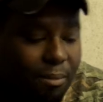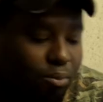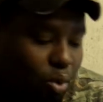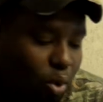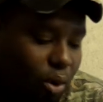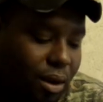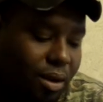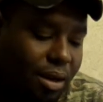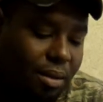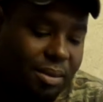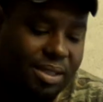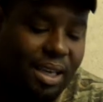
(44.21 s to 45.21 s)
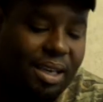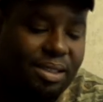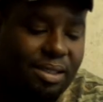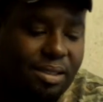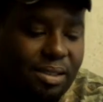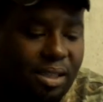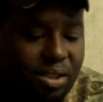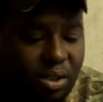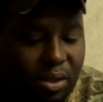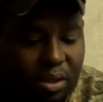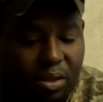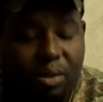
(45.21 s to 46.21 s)
or limitations that you
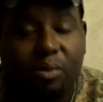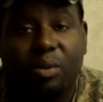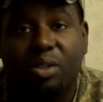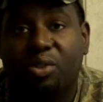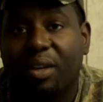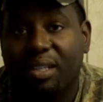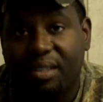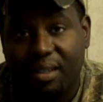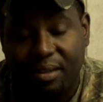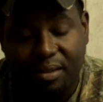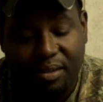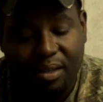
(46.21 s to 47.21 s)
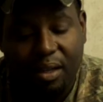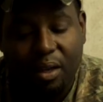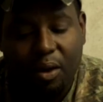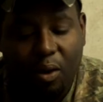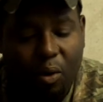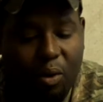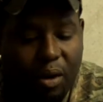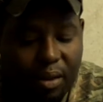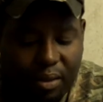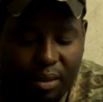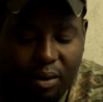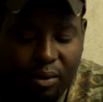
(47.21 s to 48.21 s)
can use, restrictions
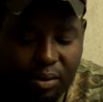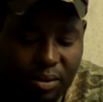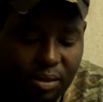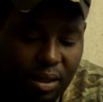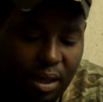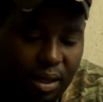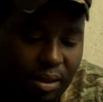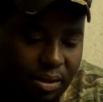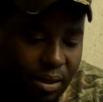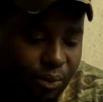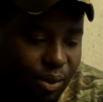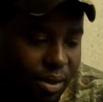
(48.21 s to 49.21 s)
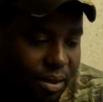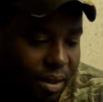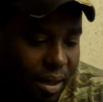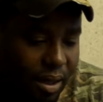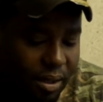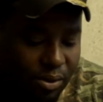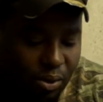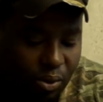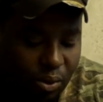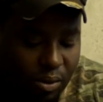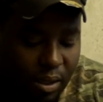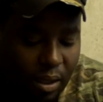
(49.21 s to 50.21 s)
on those different
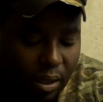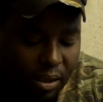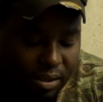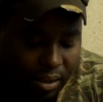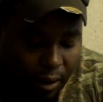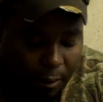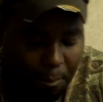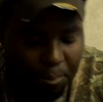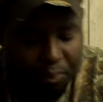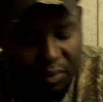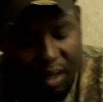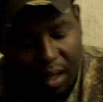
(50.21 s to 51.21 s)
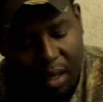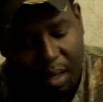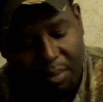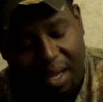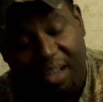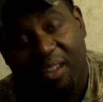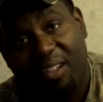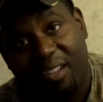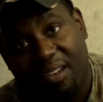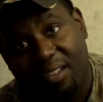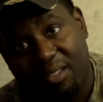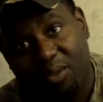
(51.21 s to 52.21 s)
tools. So I
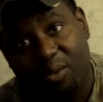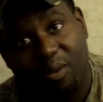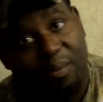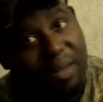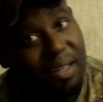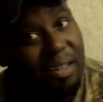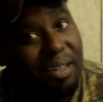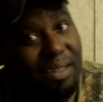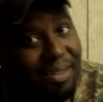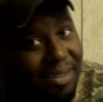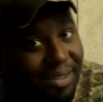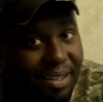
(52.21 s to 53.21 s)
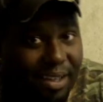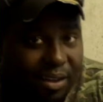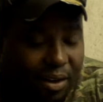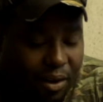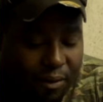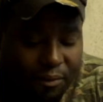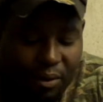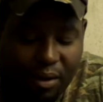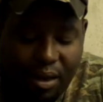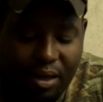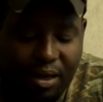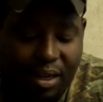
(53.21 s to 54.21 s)
call it a tool because if you're
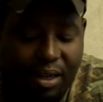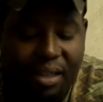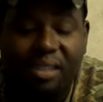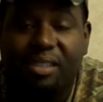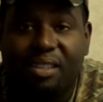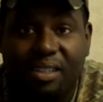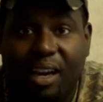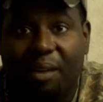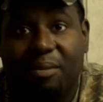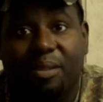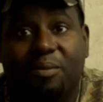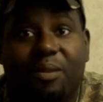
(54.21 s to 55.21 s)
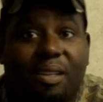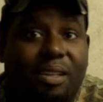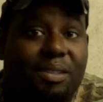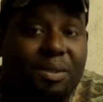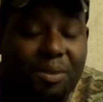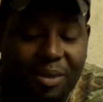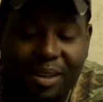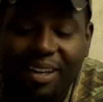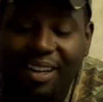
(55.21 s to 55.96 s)
hunting and this job is really a tool.